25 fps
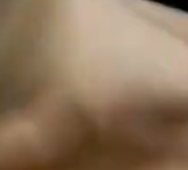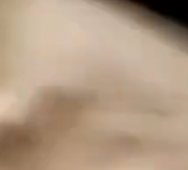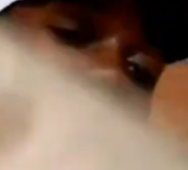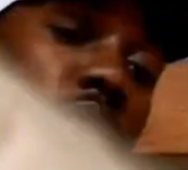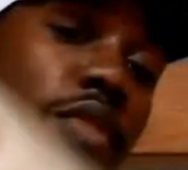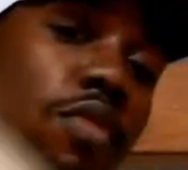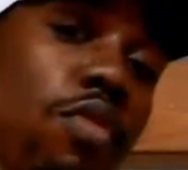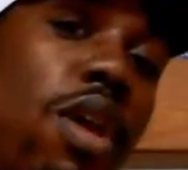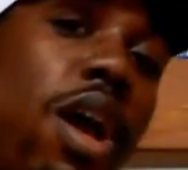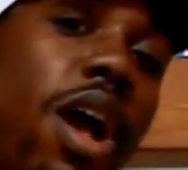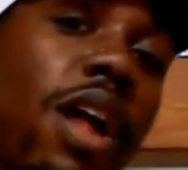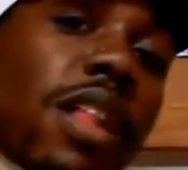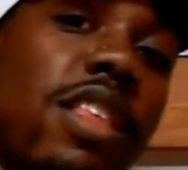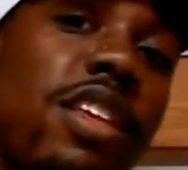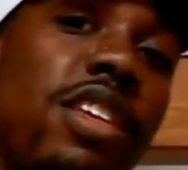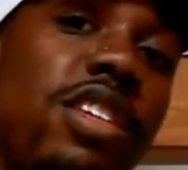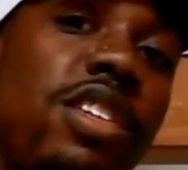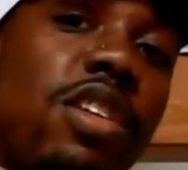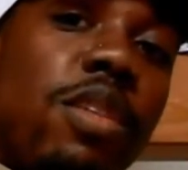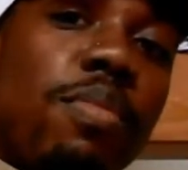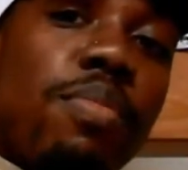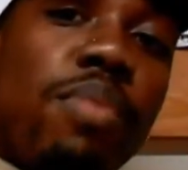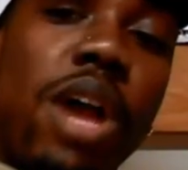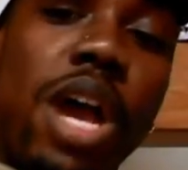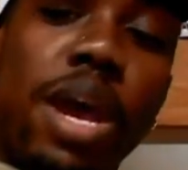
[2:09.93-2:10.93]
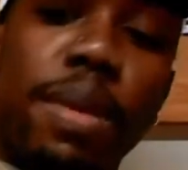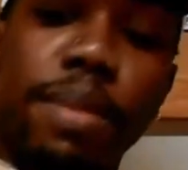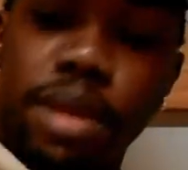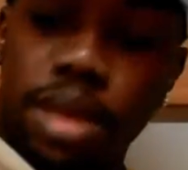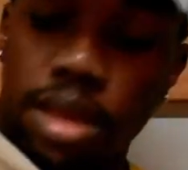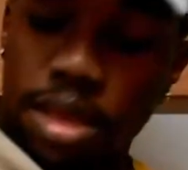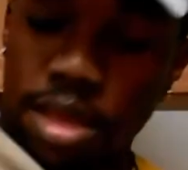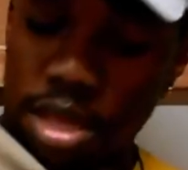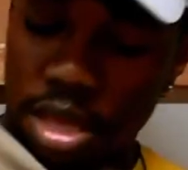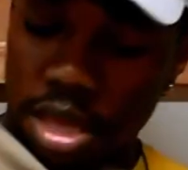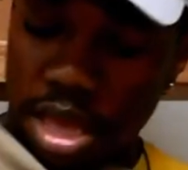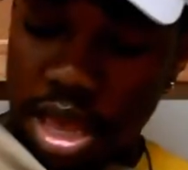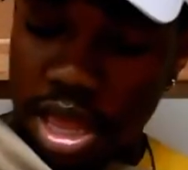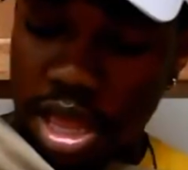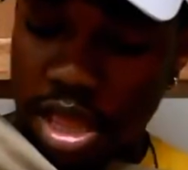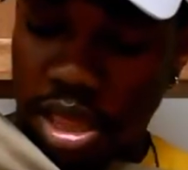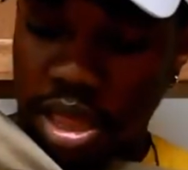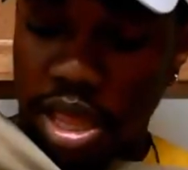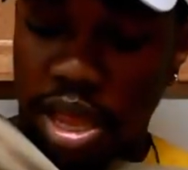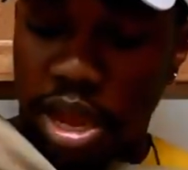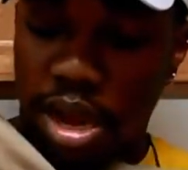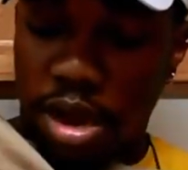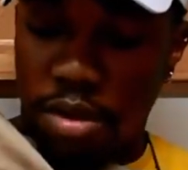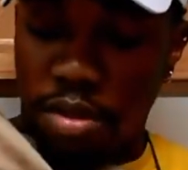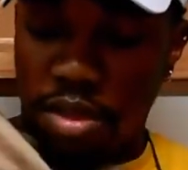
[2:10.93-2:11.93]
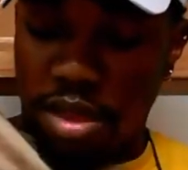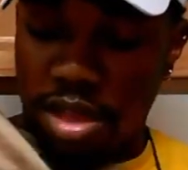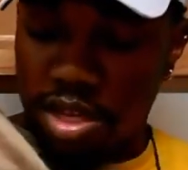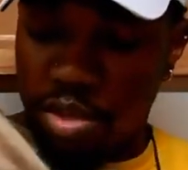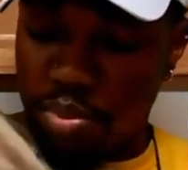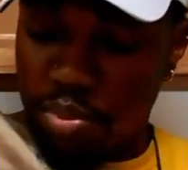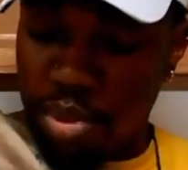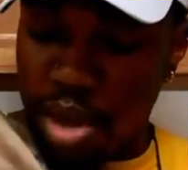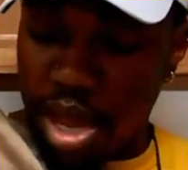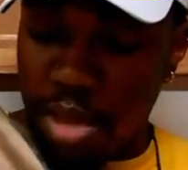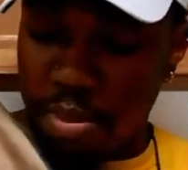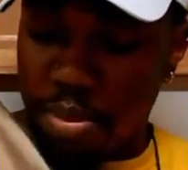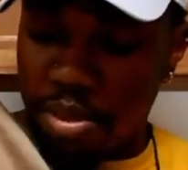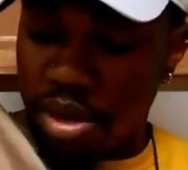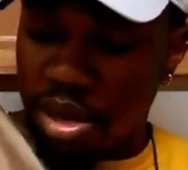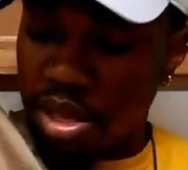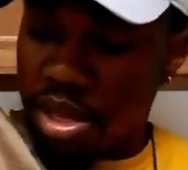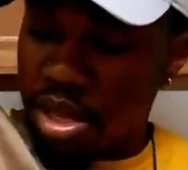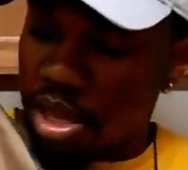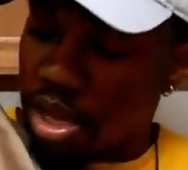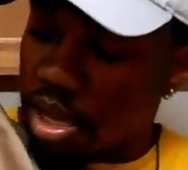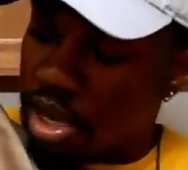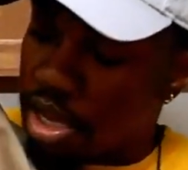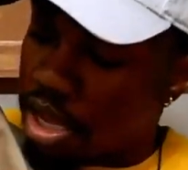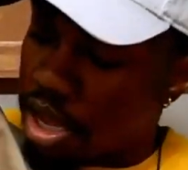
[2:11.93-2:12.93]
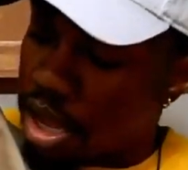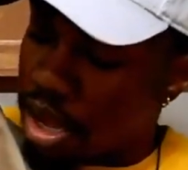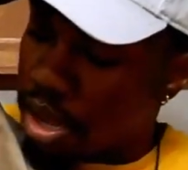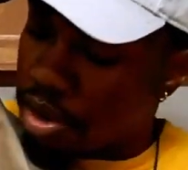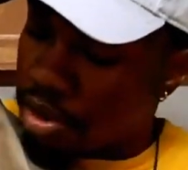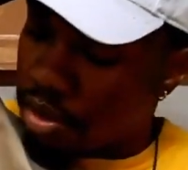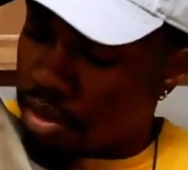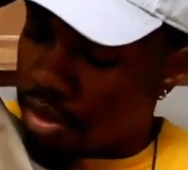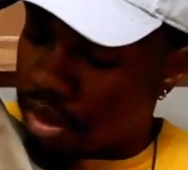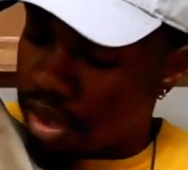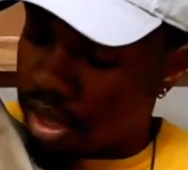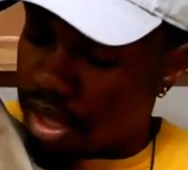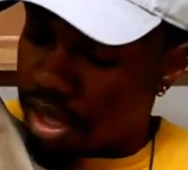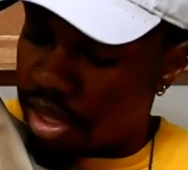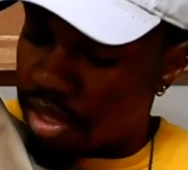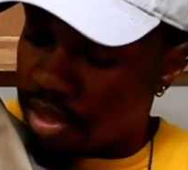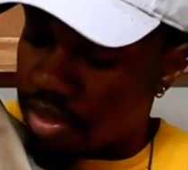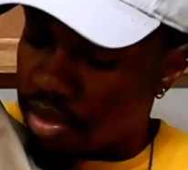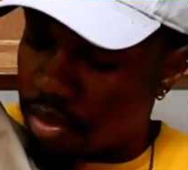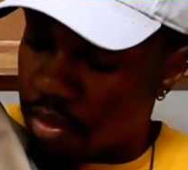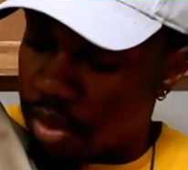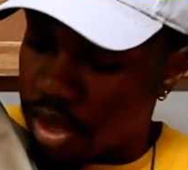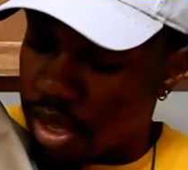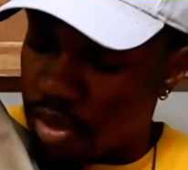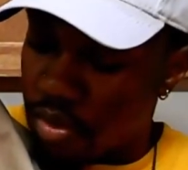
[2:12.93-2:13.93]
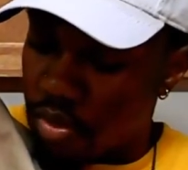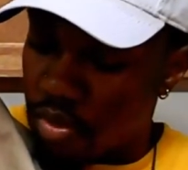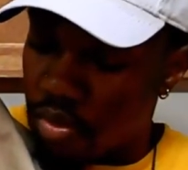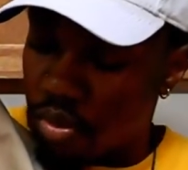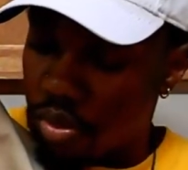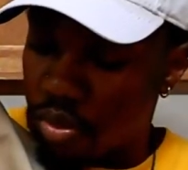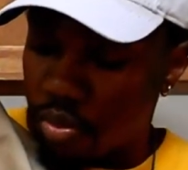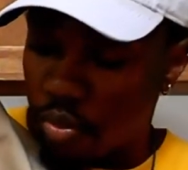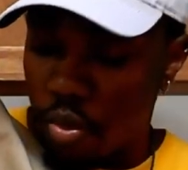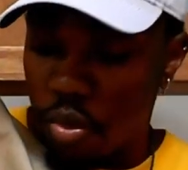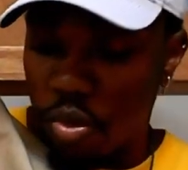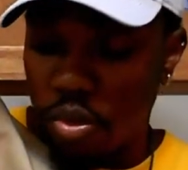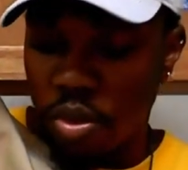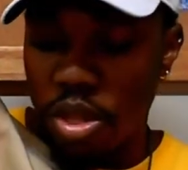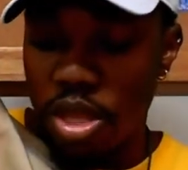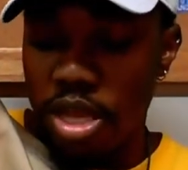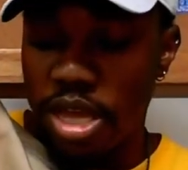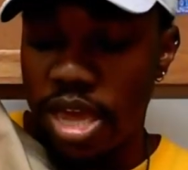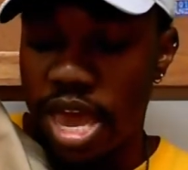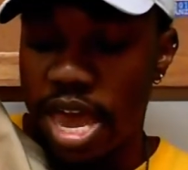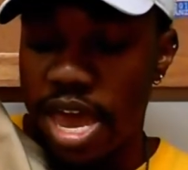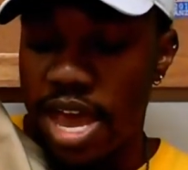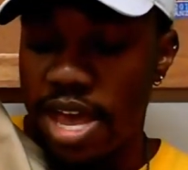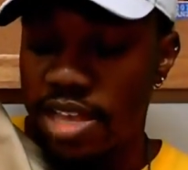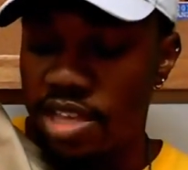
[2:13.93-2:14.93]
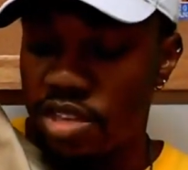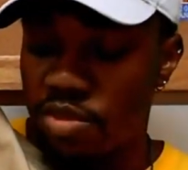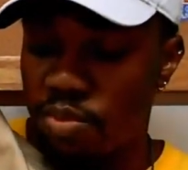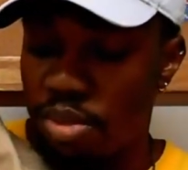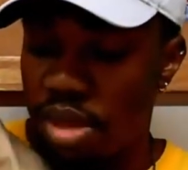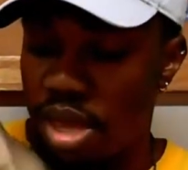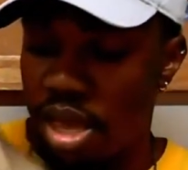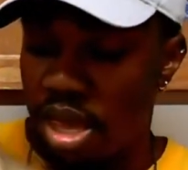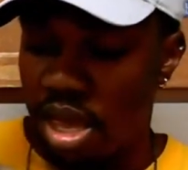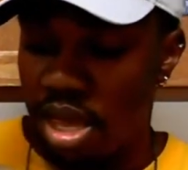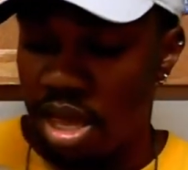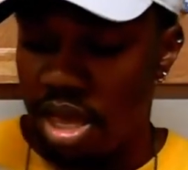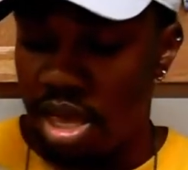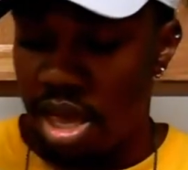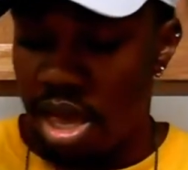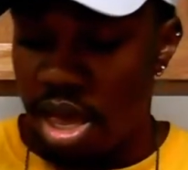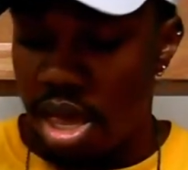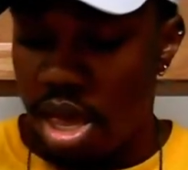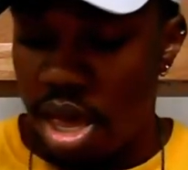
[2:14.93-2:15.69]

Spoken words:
and rock this. I'll probably layer this, probably put a hoodie under it so it won't look as big.